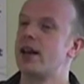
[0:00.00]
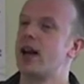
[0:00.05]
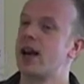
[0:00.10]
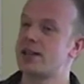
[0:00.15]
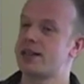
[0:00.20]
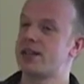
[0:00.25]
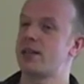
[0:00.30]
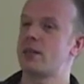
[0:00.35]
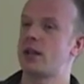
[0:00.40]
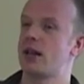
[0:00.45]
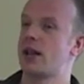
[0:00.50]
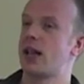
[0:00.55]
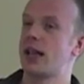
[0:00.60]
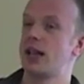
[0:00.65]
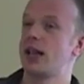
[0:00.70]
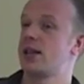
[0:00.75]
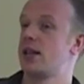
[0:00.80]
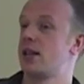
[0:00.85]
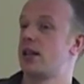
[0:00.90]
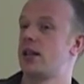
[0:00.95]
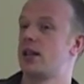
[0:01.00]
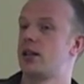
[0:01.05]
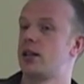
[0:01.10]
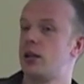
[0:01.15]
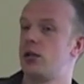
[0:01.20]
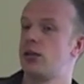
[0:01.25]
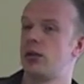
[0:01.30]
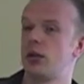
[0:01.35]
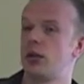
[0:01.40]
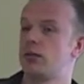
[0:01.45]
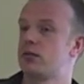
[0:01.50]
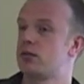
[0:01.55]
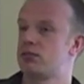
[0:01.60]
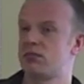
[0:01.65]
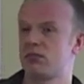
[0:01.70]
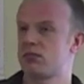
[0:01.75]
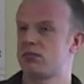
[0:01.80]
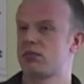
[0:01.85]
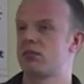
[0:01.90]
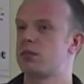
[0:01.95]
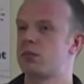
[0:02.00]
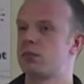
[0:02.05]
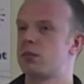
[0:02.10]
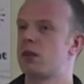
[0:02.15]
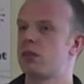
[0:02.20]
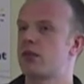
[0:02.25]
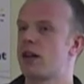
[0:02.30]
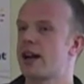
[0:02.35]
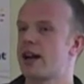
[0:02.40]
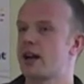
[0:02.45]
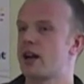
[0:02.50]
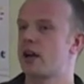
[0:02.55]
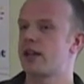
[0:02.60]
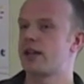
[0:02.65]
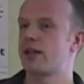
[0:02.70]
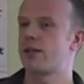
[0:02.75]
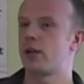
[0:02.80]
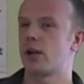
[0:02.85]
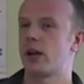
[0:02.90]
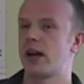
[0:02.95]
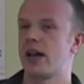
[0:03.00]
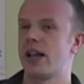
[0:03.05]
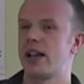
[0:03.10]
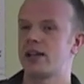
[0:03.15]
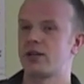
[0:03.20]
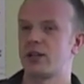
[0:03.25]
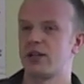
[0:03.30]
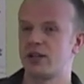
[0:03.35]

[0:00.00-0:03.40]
And similarly, Google will recognize it for what it is,